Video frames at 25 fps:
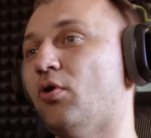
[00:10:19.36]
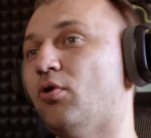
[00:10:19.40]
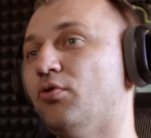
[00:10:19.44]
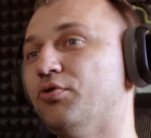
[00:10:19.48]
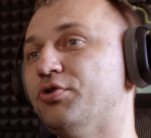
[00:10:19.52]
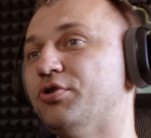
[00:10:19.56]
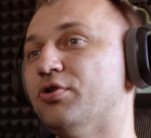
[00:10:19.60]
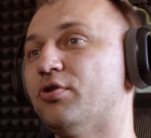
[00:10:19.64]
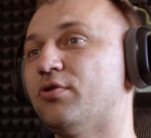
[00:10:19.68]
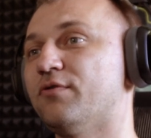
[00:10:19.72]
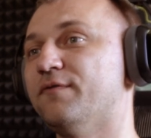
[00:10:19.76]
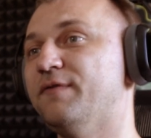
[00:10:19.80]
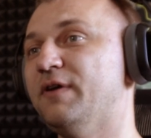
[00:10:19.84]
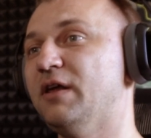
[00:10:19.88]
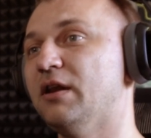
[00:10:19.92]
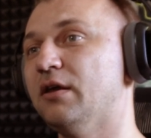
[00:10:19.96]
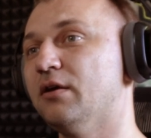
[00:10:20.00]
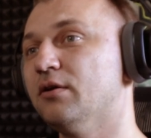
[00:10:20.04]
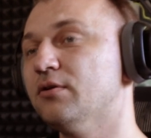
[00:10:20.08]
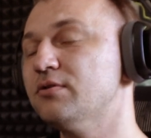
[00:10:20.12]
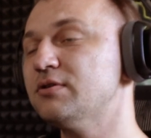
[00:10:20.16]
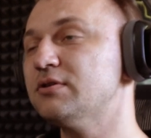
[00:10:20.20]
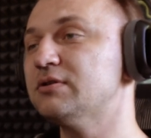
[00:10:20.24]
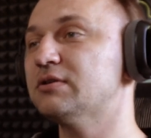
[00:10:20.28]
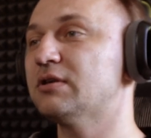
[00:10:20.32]
your
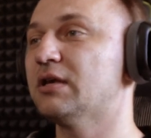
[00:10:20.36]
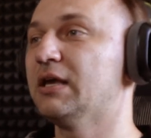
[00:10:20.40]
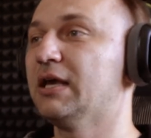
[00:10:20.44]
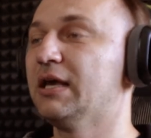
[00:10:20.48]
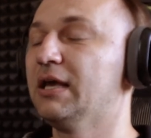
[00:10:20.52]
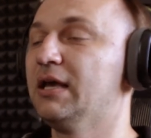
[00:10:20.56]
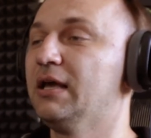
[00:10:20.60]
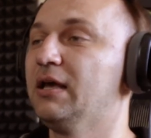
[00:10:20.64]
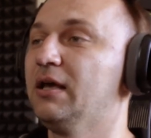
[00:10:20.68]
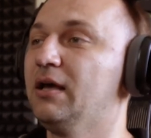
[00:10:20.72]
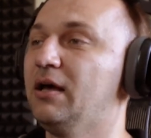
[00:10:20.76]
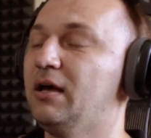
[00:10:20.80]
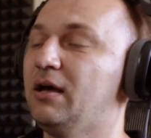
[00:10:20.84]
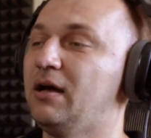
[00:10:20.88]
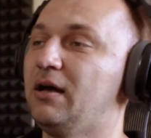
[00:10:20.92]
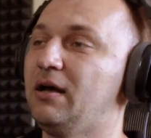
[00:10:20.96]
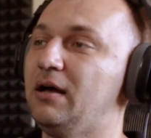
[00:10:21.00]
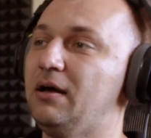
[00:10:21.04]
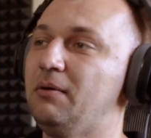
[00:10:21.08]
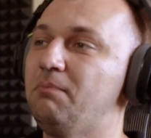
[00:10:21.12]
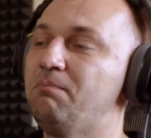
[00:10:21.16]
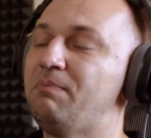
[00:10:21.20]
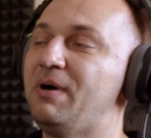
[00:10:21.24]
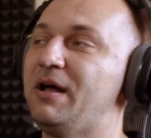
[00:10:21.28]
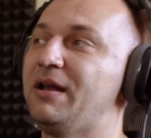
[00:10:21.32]
videos.
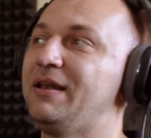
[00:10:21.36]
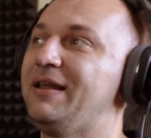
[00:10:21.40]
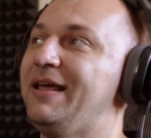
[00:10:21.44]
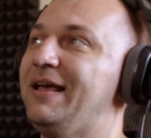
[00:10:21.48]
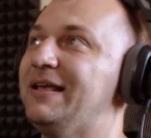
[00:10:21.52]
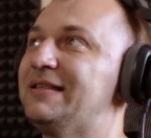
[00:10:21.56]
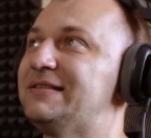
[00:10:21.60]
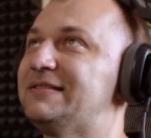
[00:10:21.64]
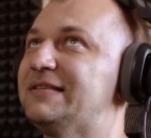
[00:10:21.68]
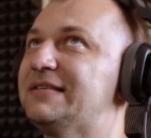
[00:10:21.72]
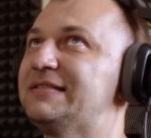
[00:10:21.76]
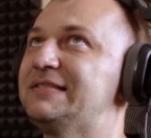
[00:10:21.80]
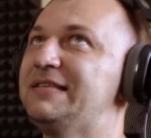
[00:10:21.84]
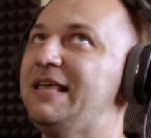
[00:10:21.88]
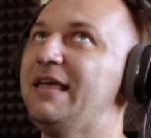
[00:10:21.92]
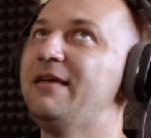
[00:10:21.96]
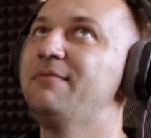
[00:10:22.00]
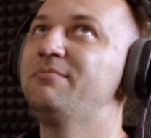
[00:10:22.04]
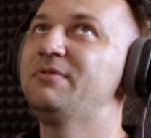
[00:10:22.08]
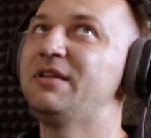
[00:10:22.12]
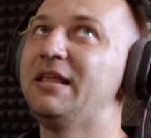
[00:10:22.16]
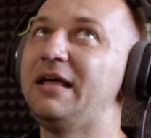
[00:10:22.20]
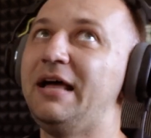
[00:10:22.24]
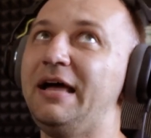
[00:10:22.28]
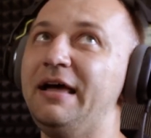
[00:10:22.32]
But at the same
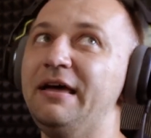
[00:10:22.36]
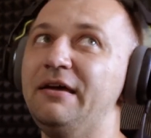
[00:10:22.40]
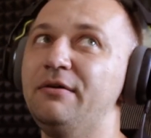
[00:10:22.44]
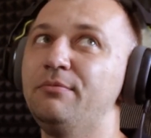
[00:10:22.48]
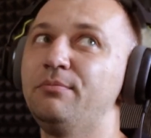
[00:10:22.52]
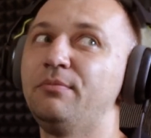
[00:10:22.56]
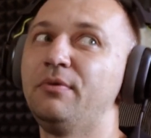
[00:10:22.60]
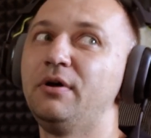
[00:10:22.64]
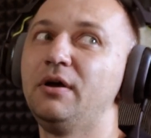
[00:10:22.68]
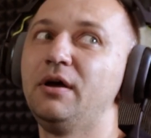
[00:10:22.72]
time,